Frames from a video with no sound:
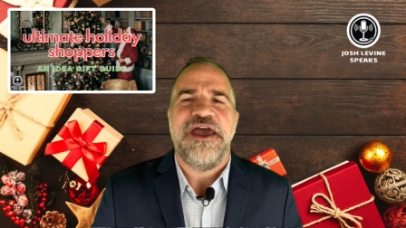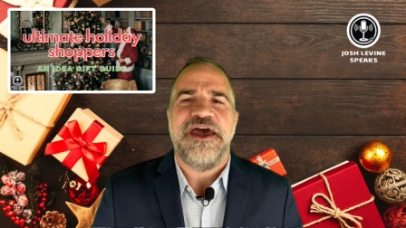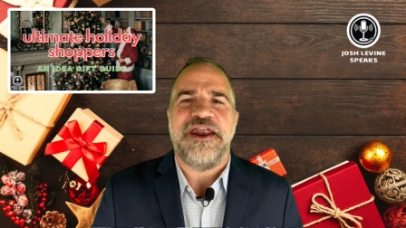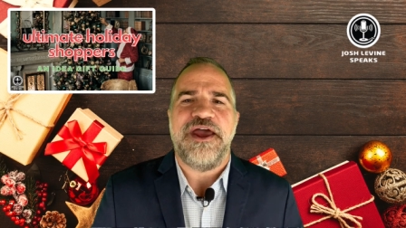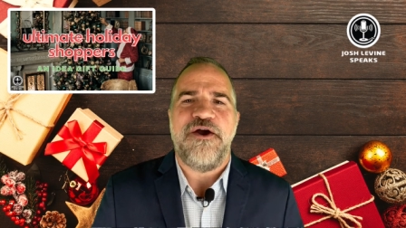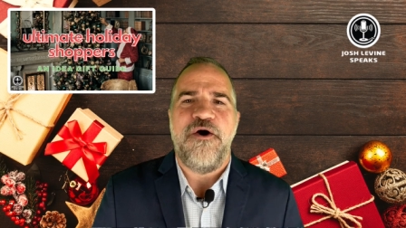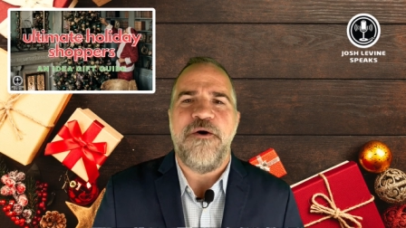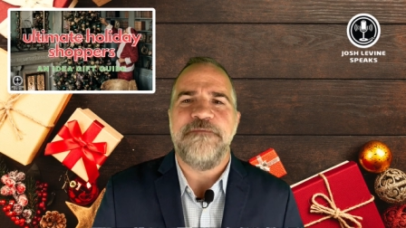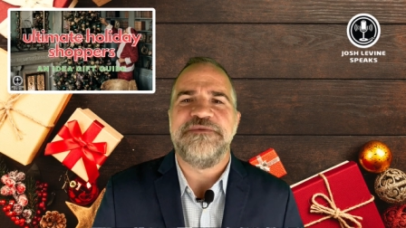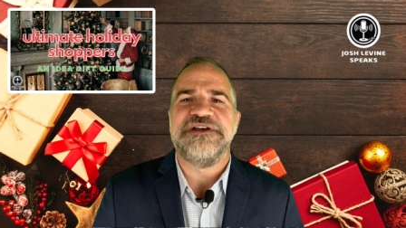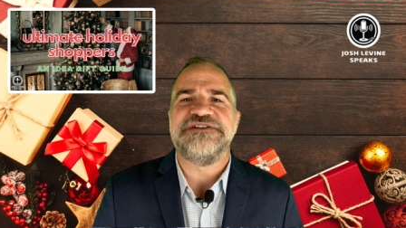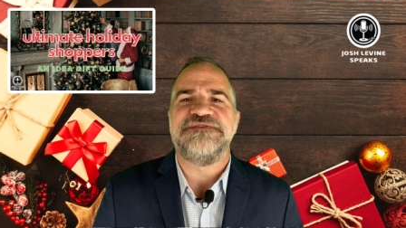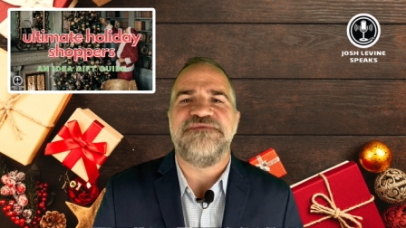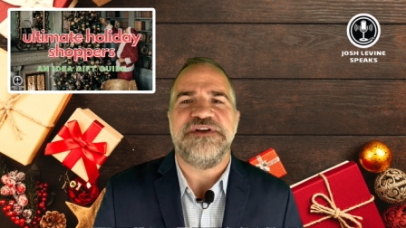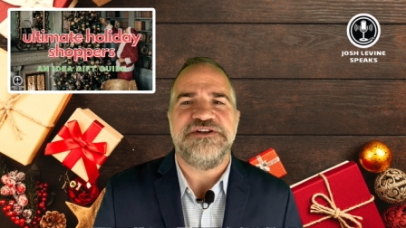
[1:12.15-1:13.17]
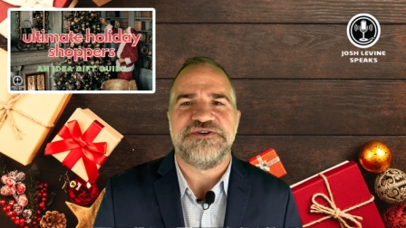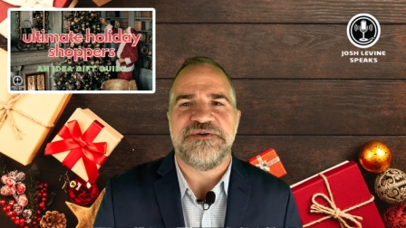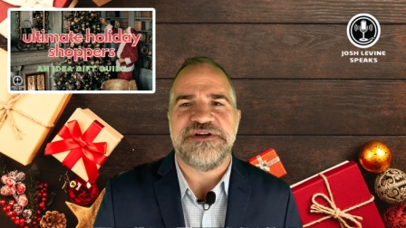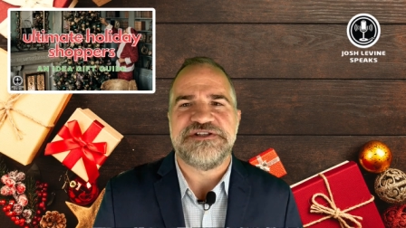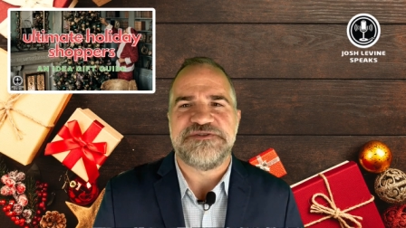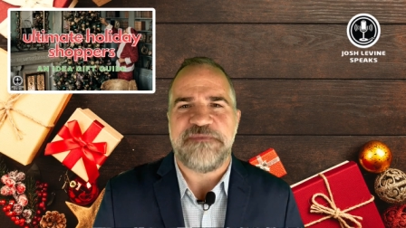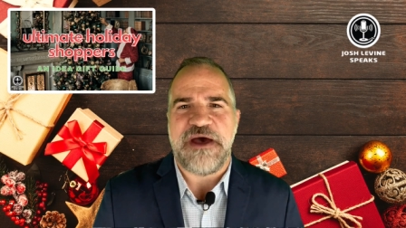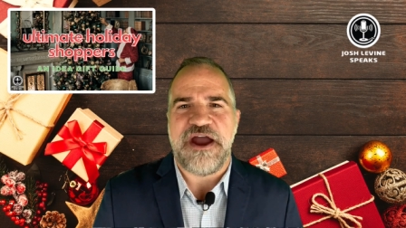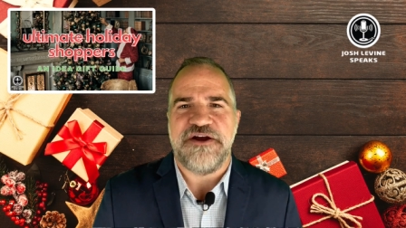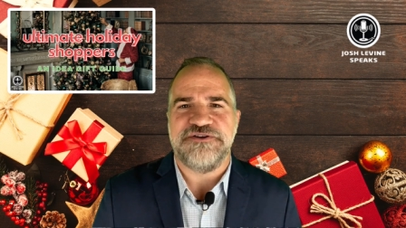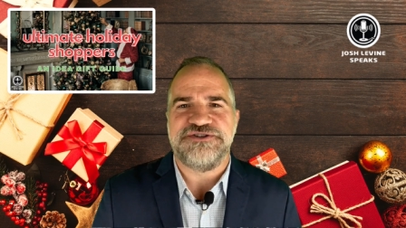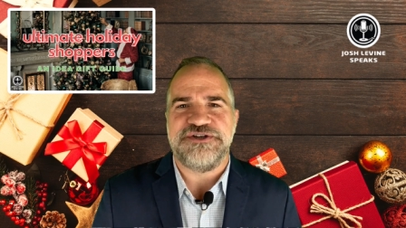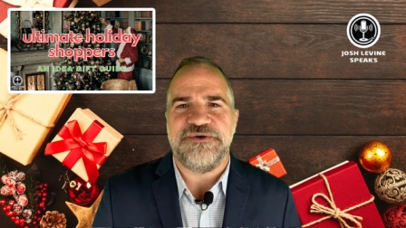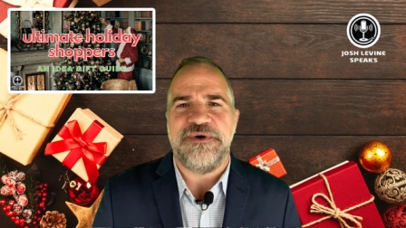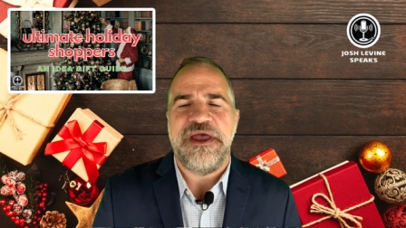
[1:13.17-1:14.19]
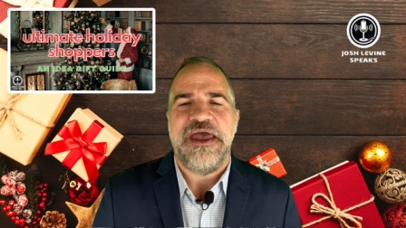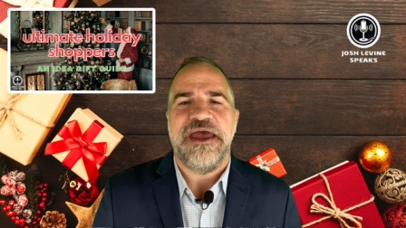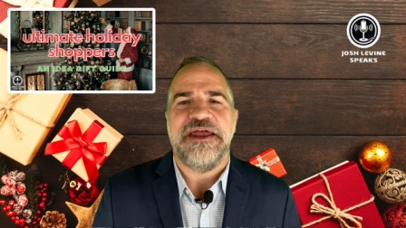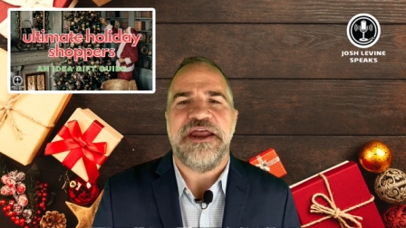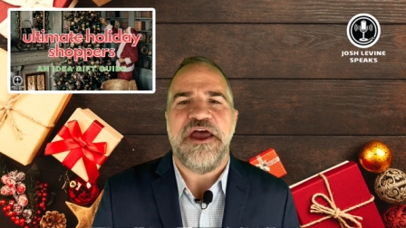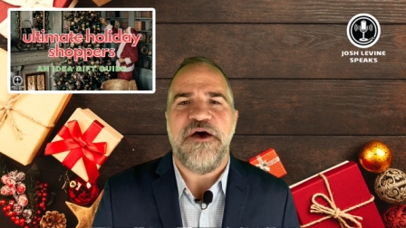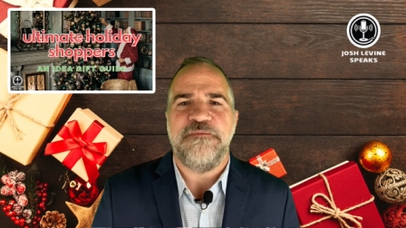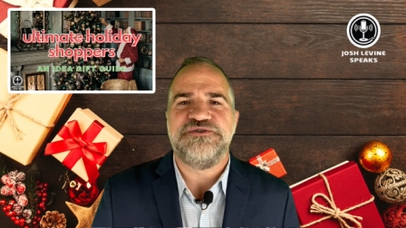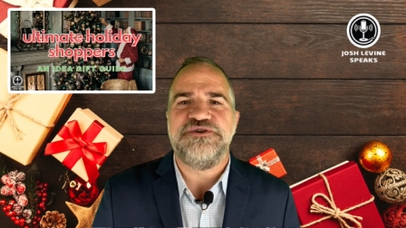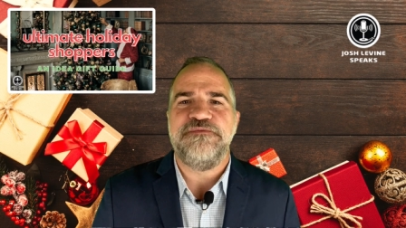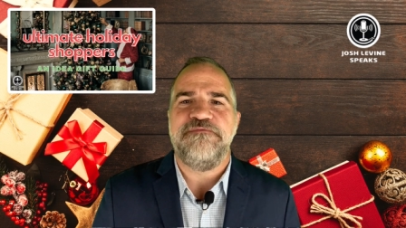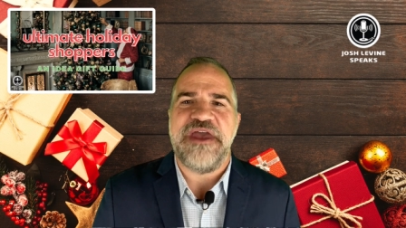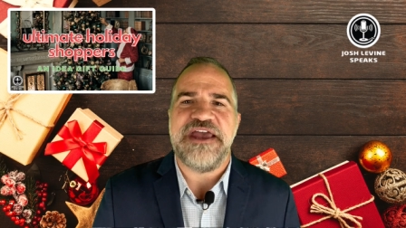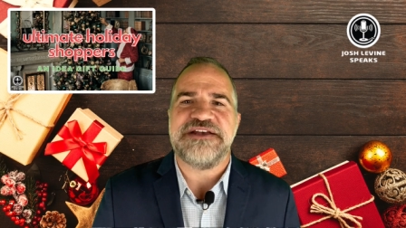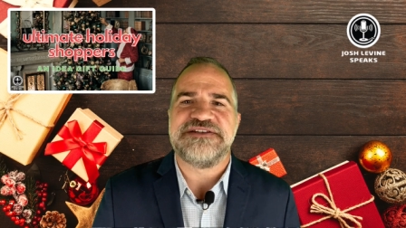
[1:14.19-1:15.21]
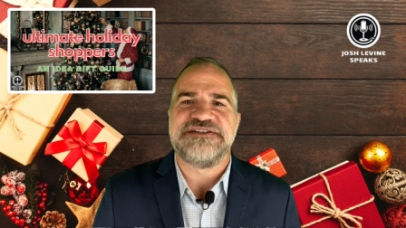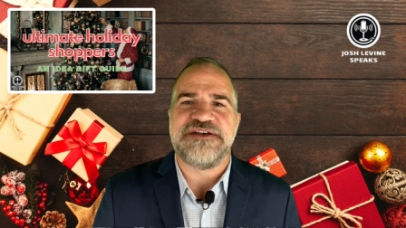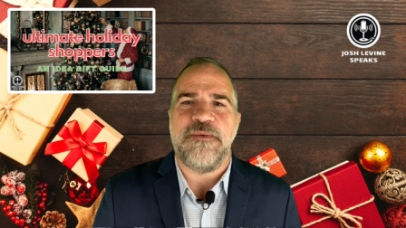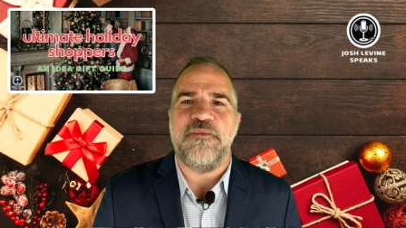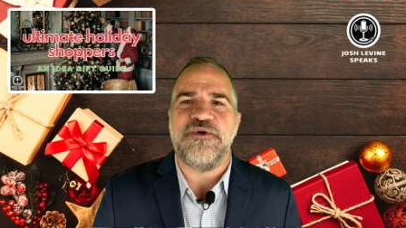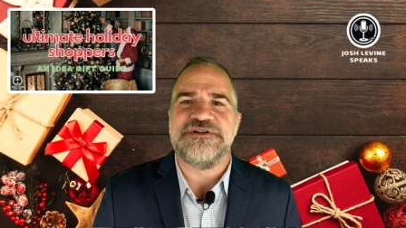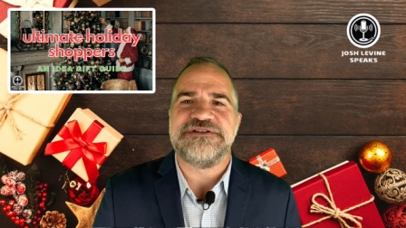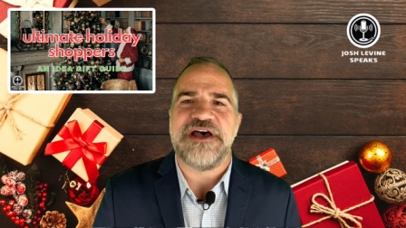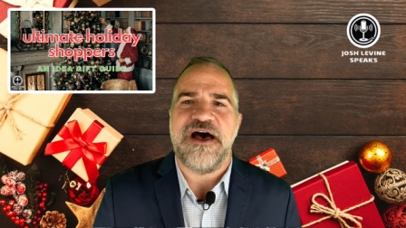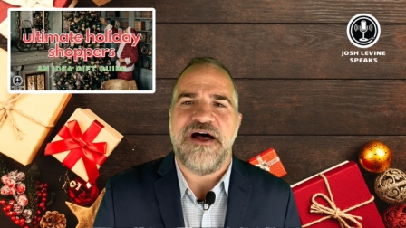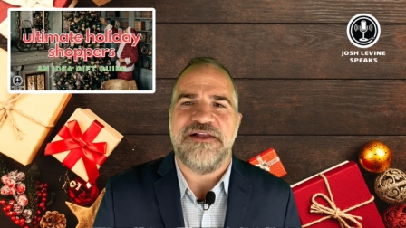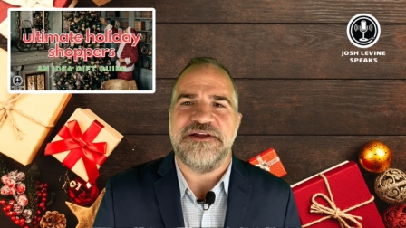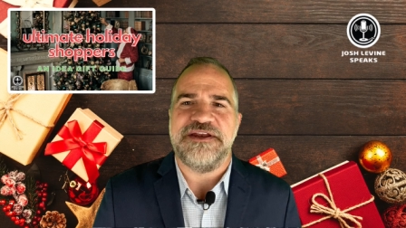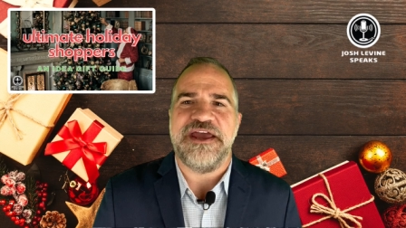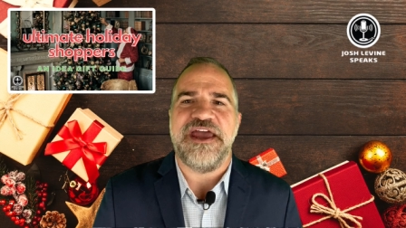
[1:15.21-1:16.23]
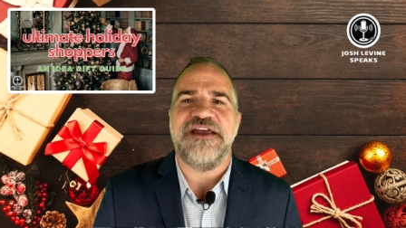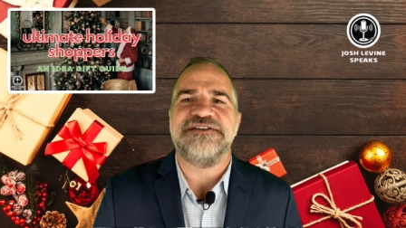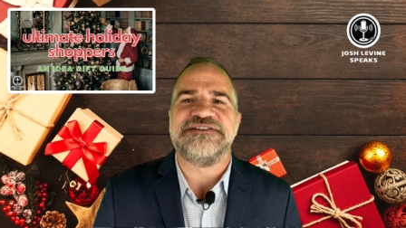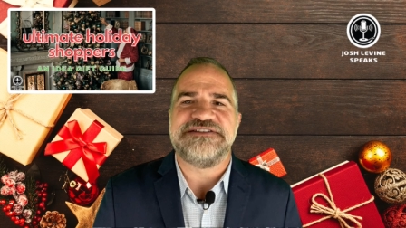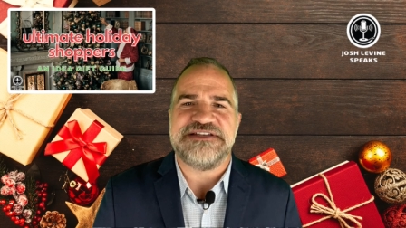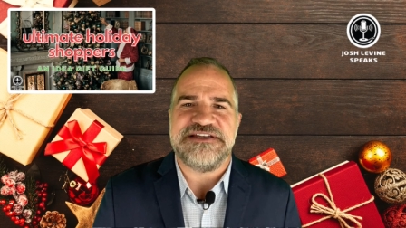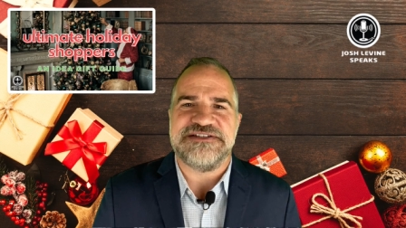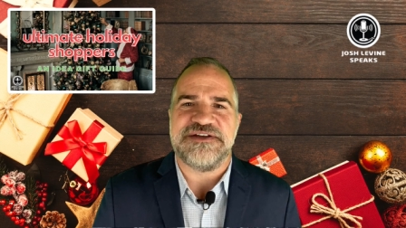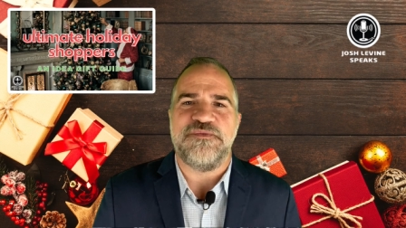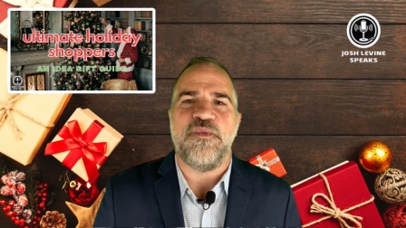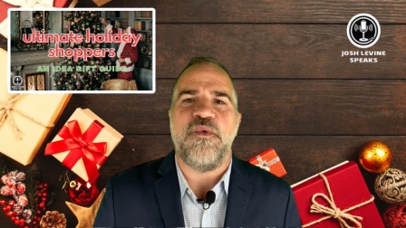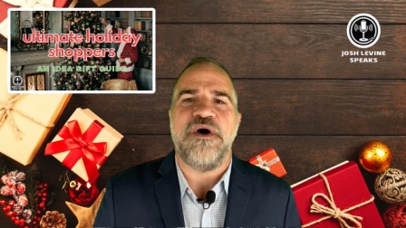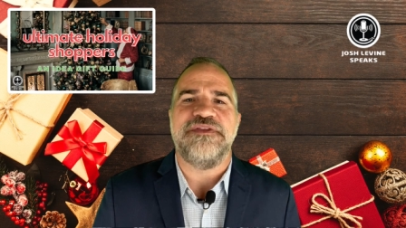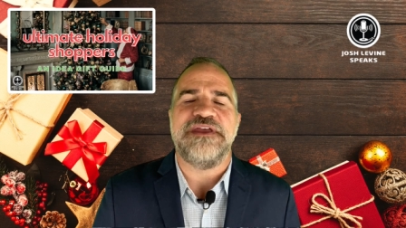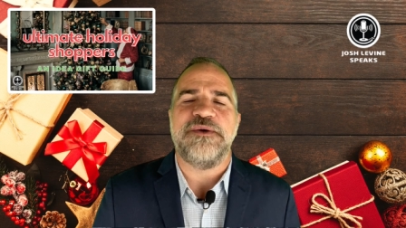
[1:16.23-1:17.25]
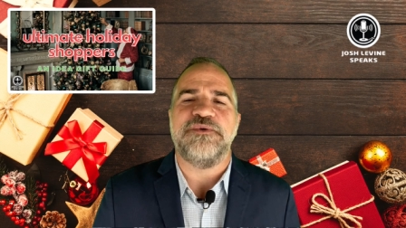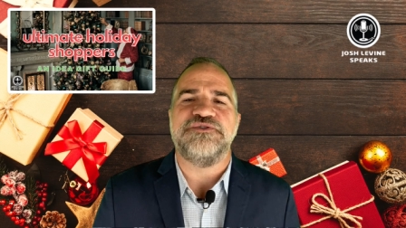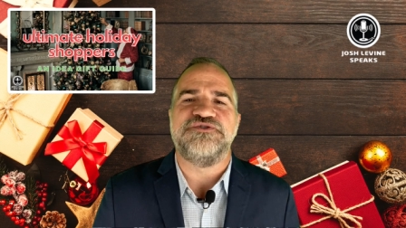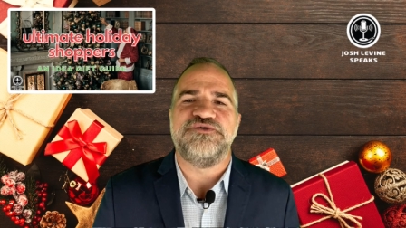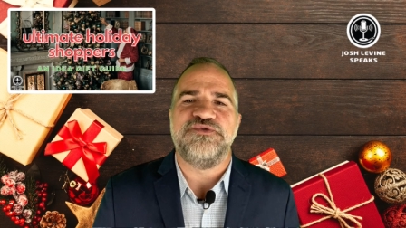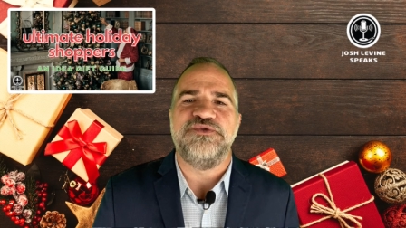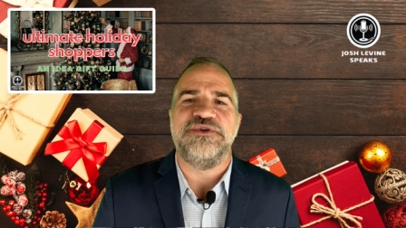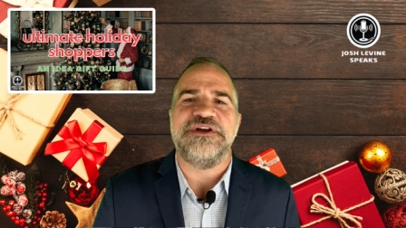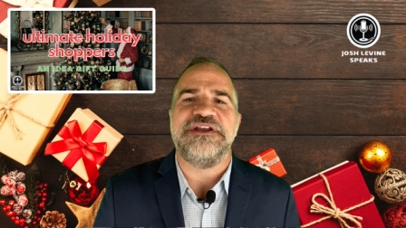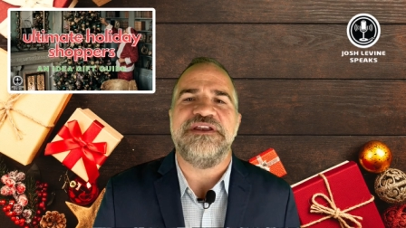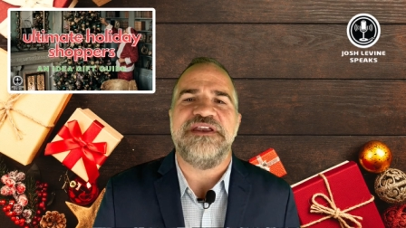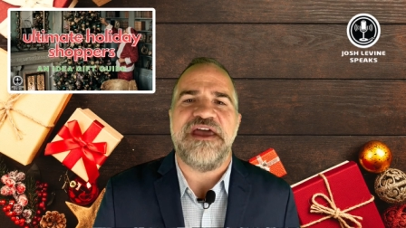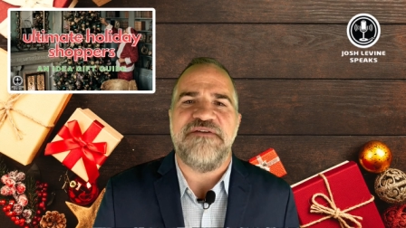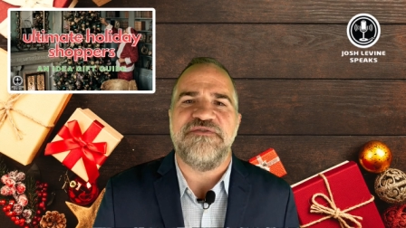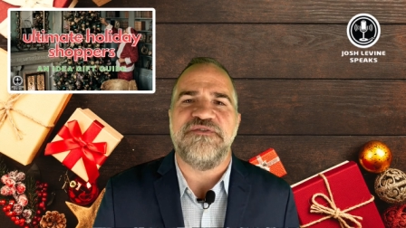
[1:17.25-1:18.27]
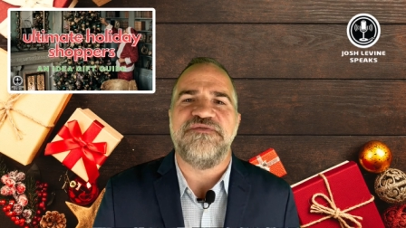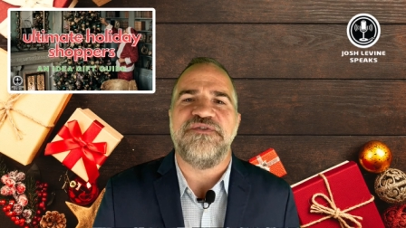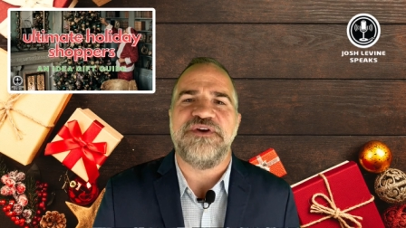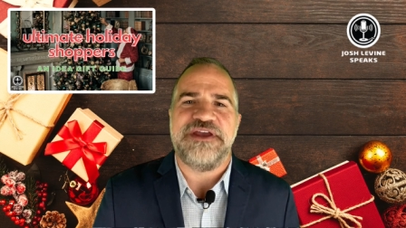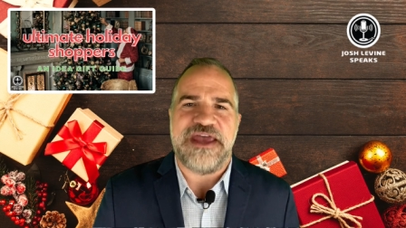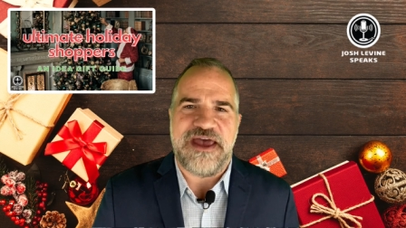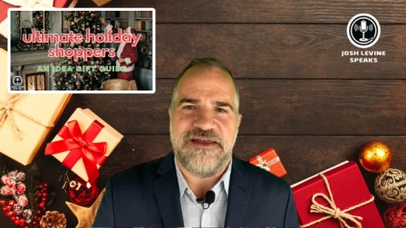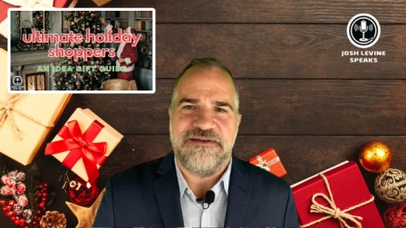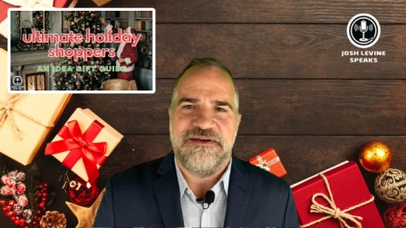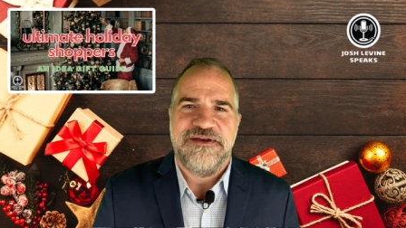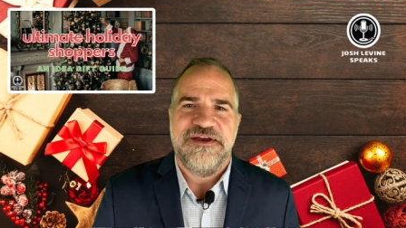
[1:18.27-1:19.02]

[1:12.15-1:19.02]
And I hope this feature inspires you and helps you make someone's holiday season one they will truly never forget.